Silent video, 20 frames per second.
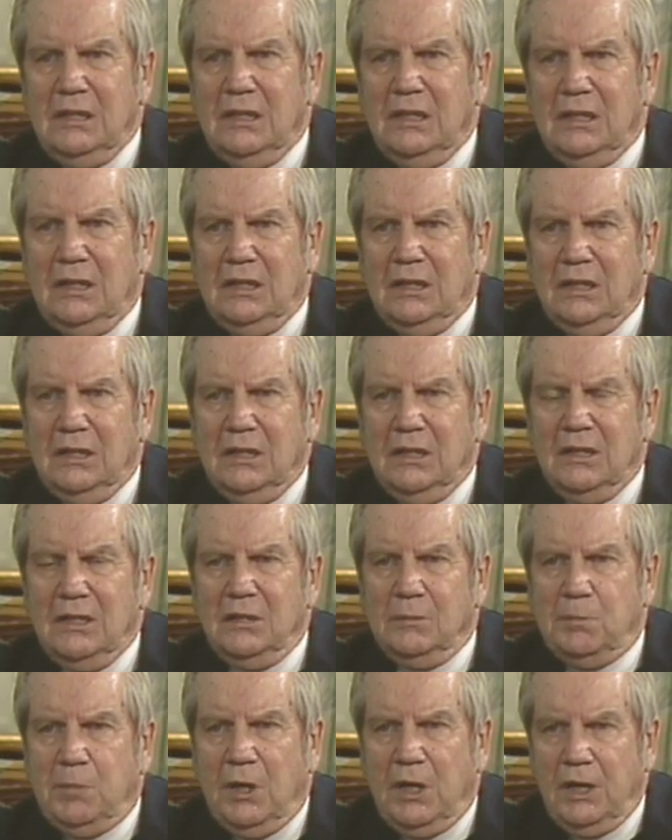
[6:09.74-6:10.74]
uh, uh,
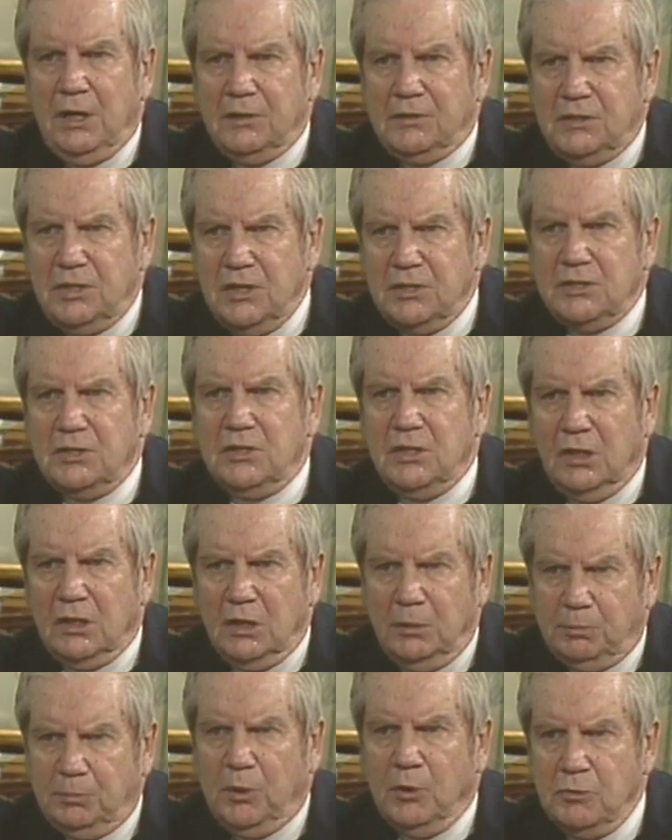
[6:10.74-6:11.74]
the pietistic
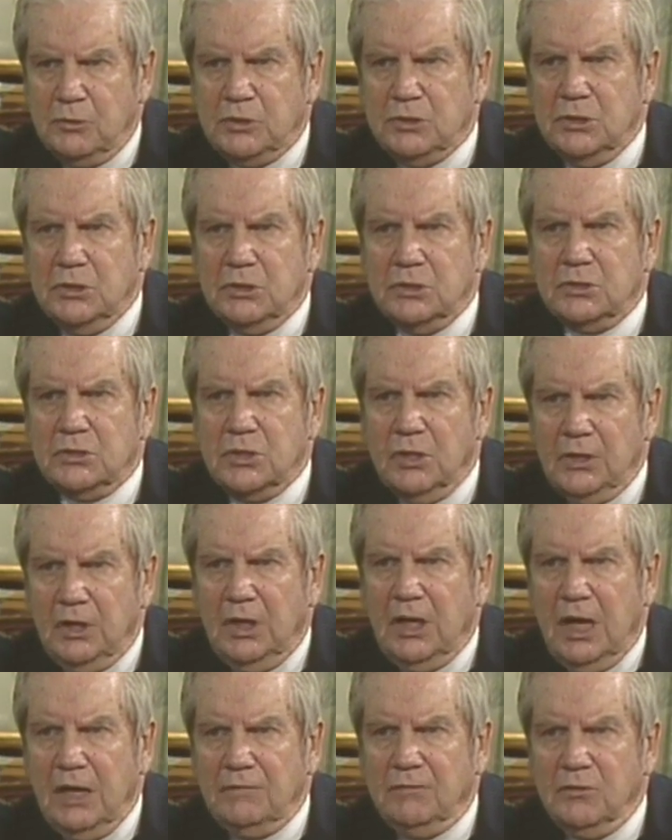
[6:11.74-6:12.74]
approaches to the
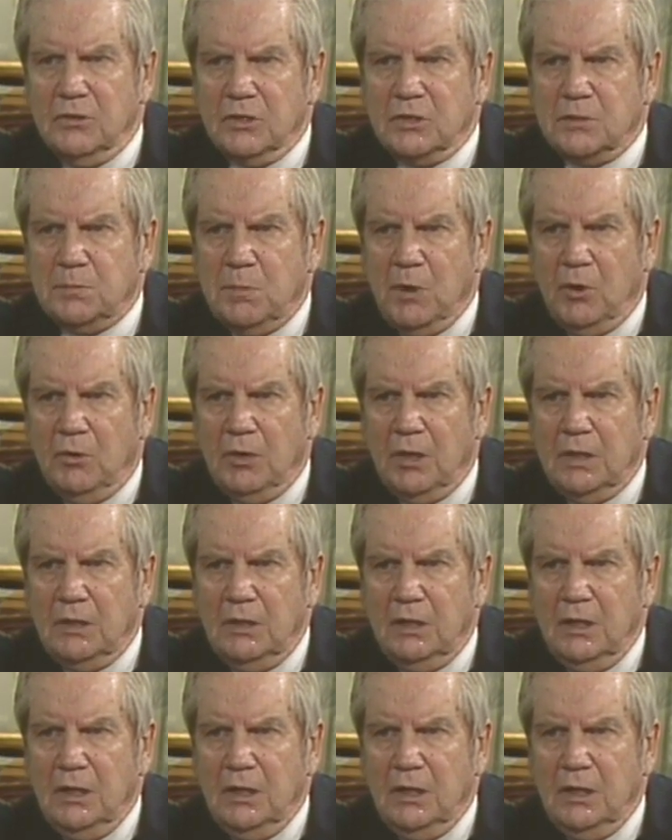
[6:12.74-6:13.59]
life of the Spirit